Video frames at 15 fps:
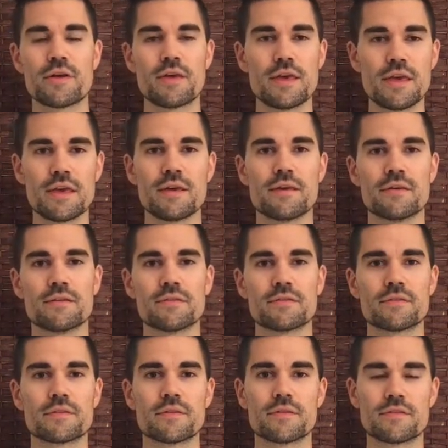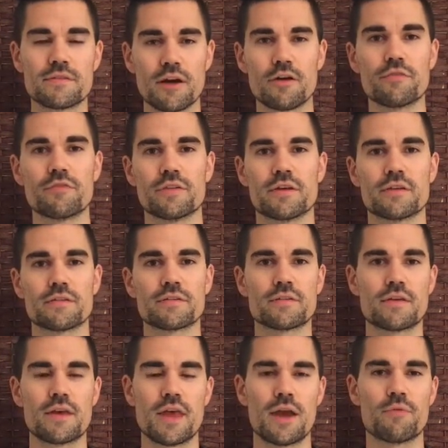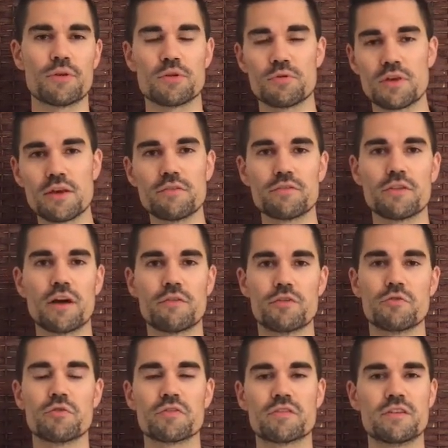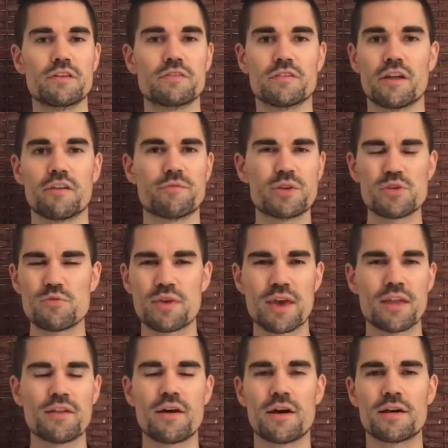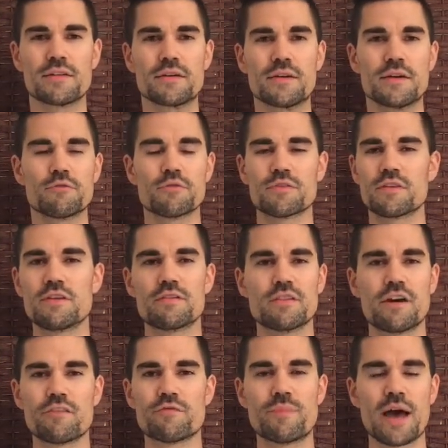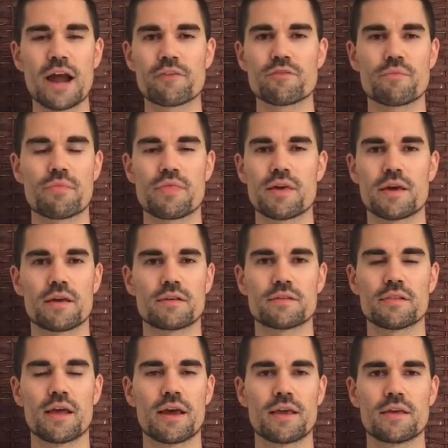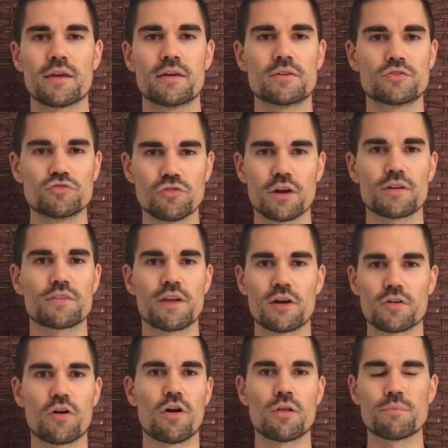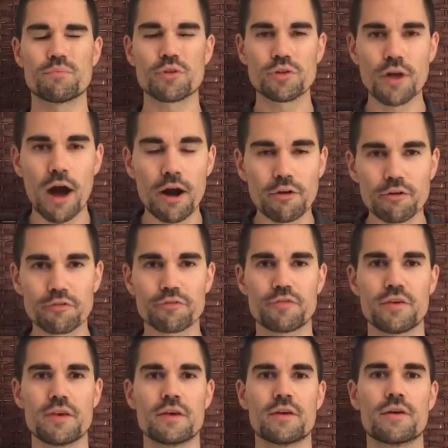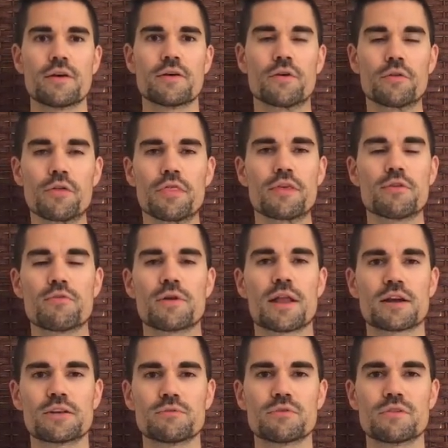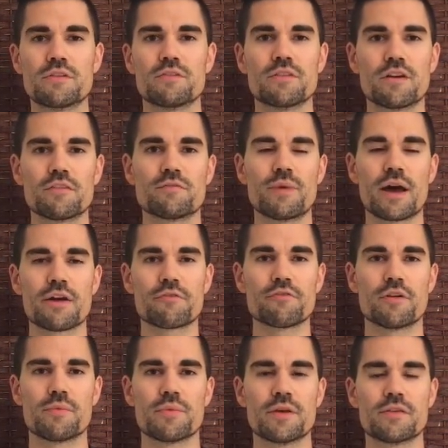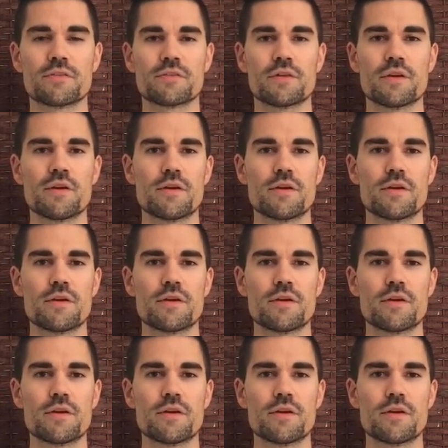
is selfless. And when you give love, you receive love. But you cannot receive love back from things like drugs and alcohol and pornography. The only thing you can actually receive love back from is